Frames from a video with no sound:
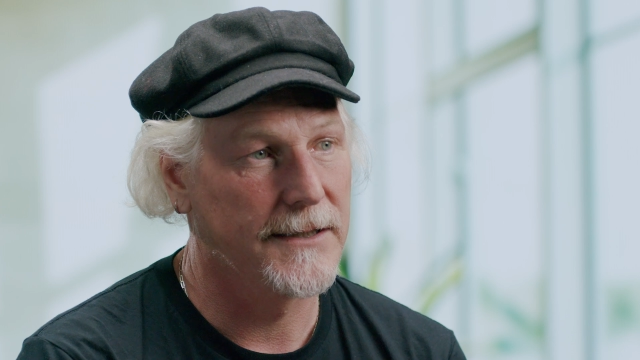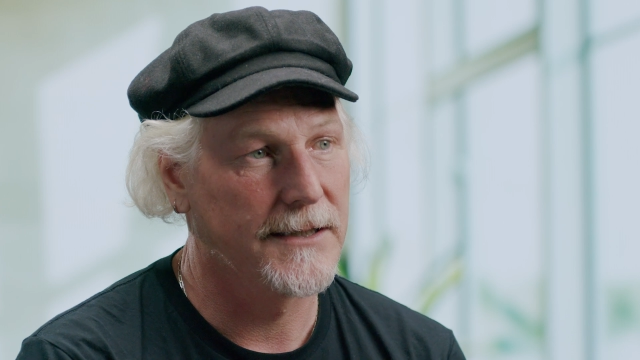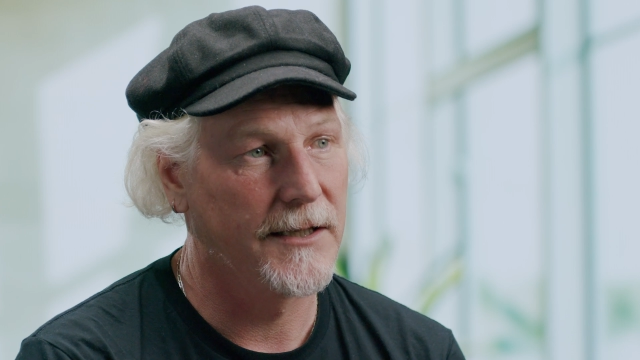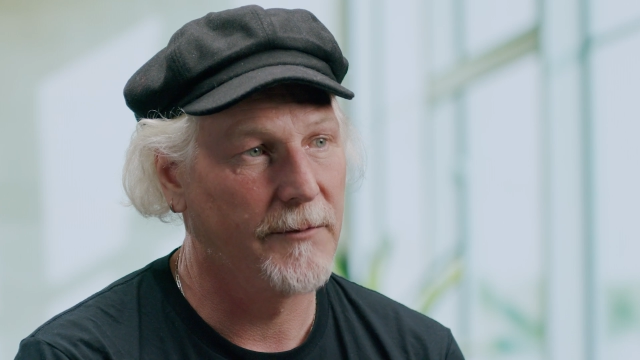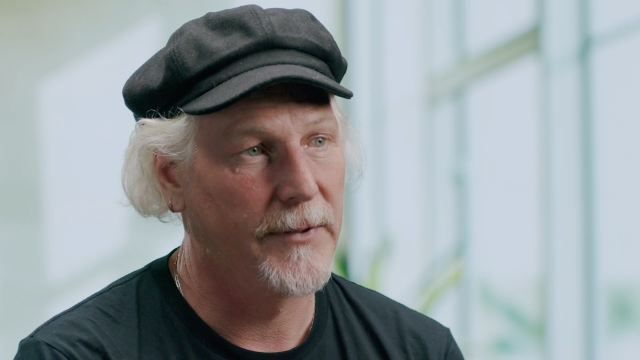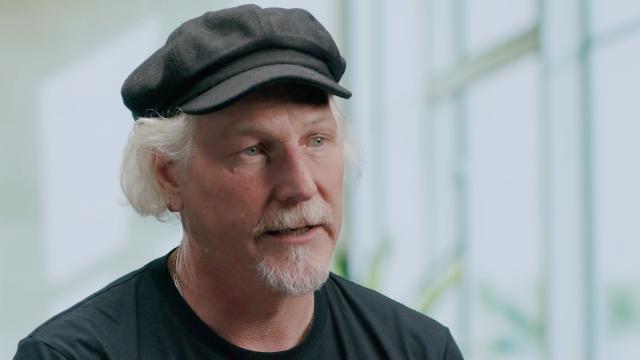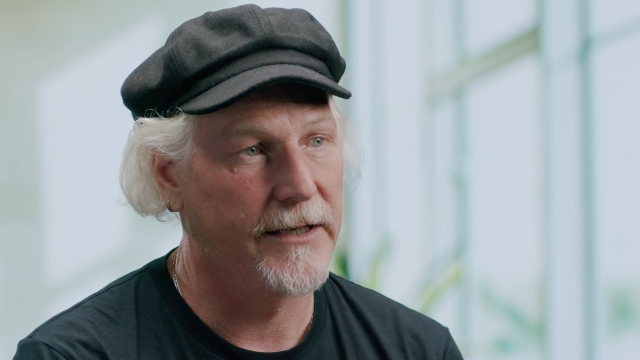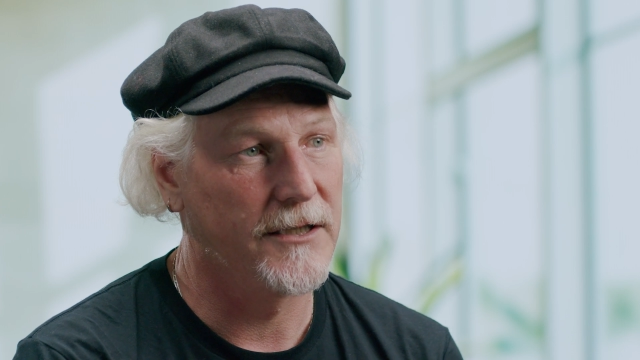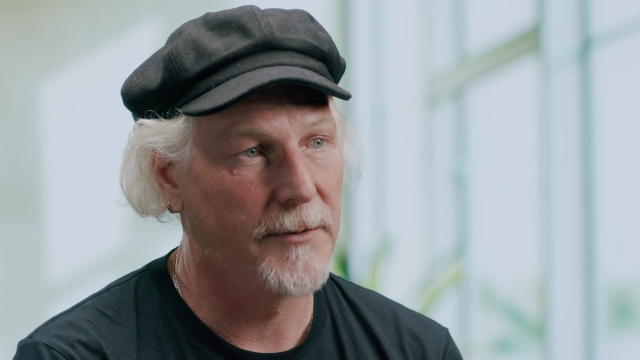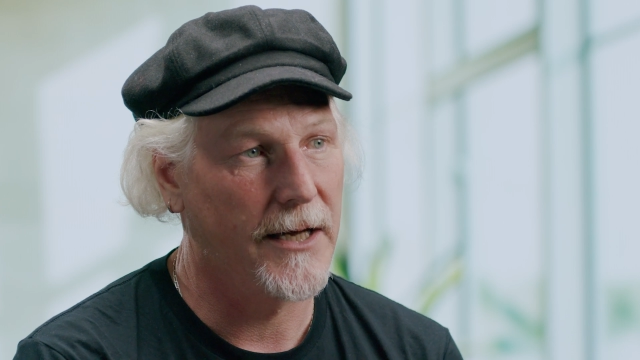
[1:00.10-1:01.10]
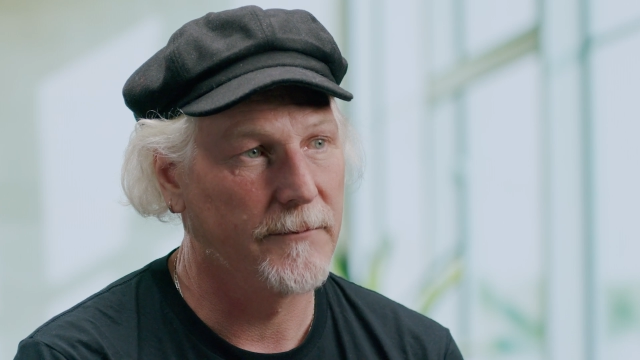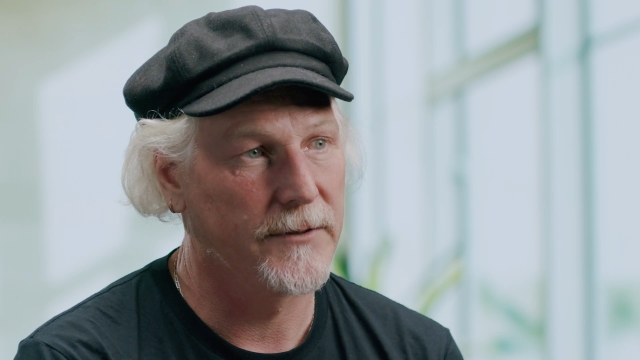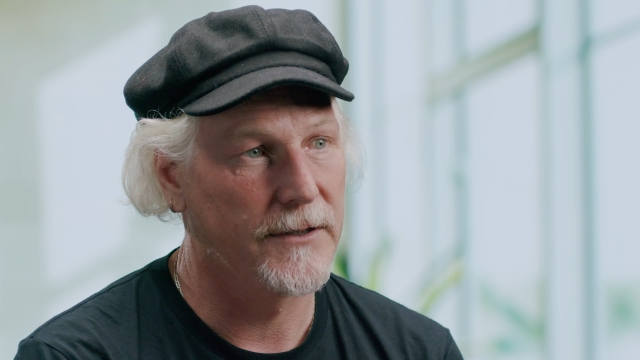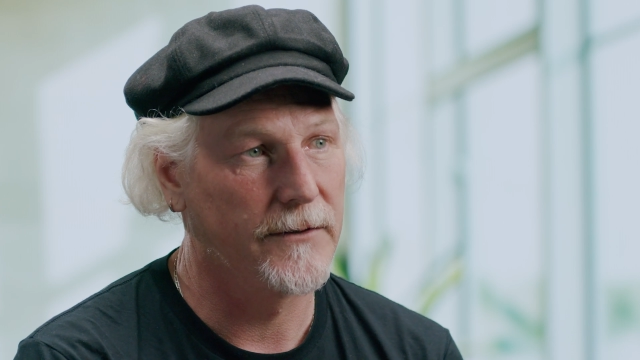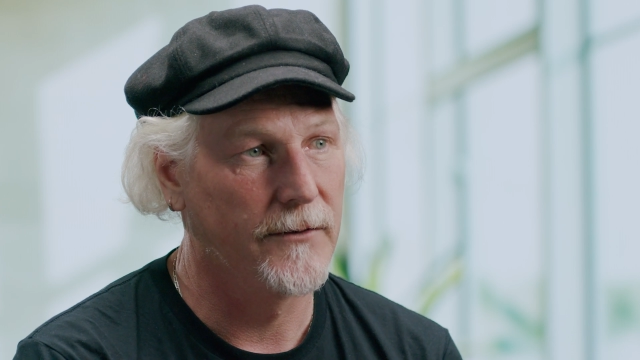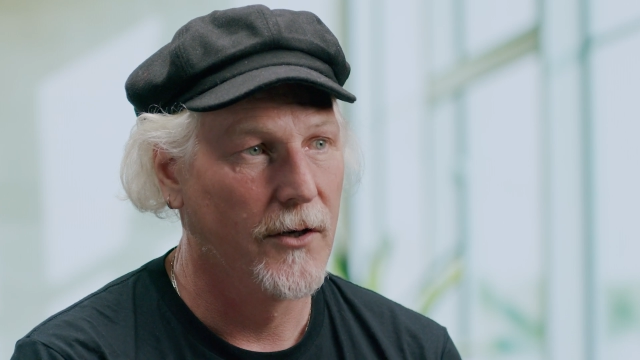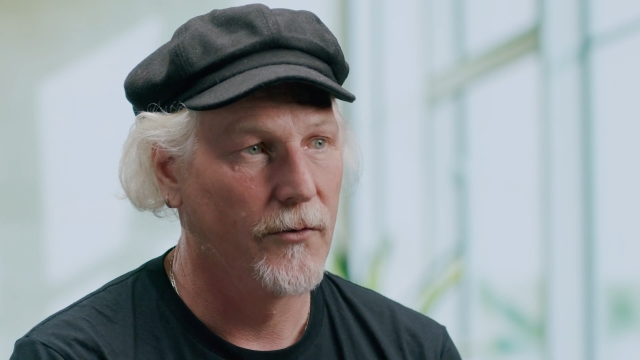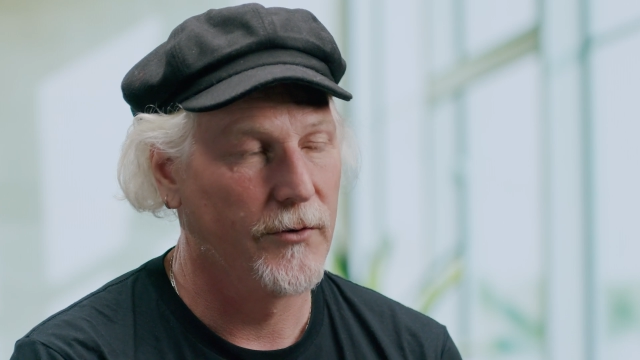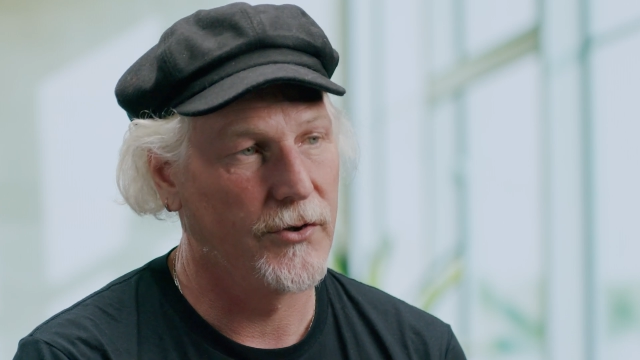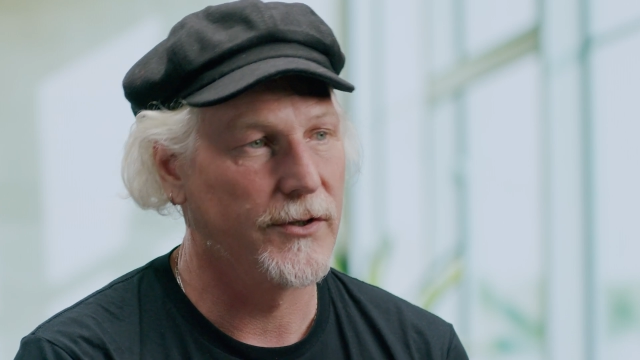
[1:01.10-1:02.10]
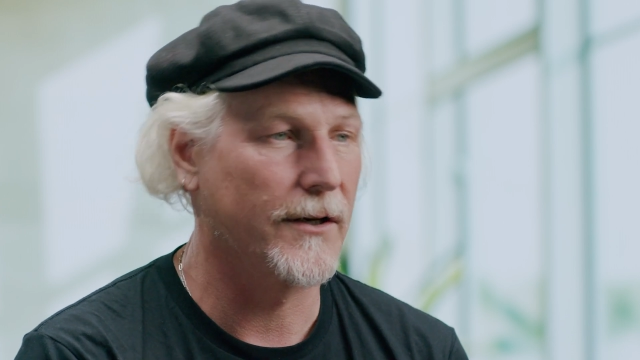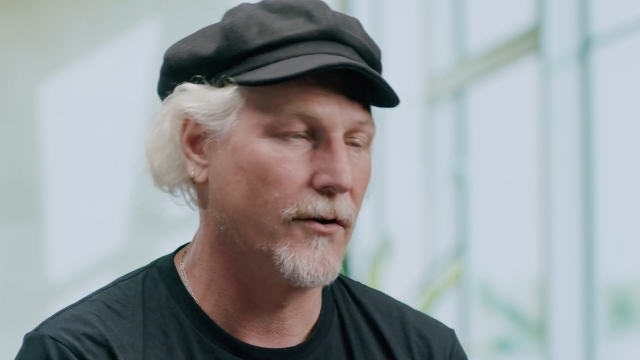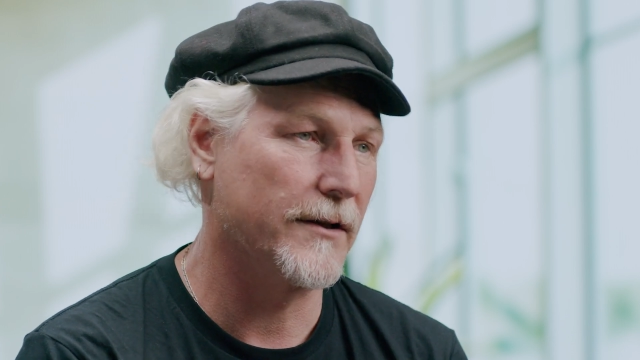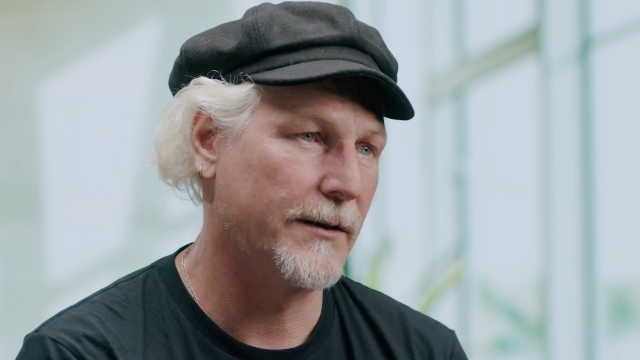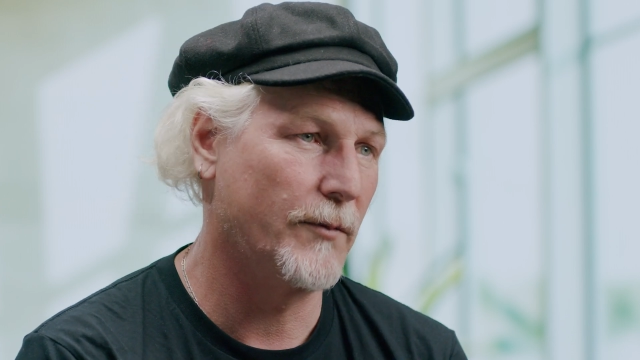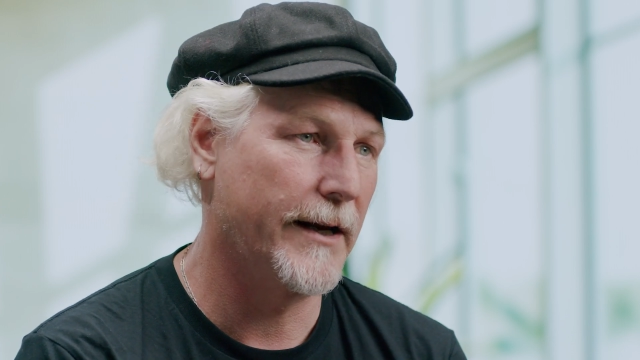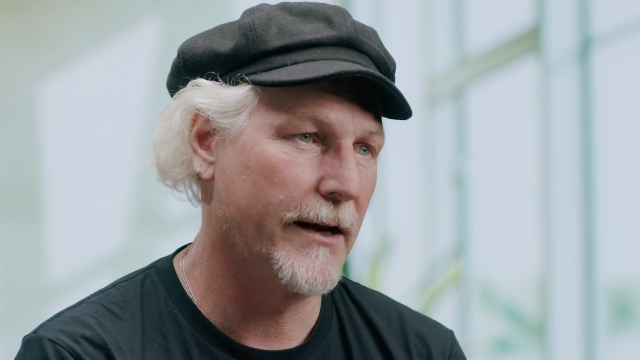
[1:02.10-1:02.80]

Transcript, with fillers: it's the ability to be able to reduce a cost in one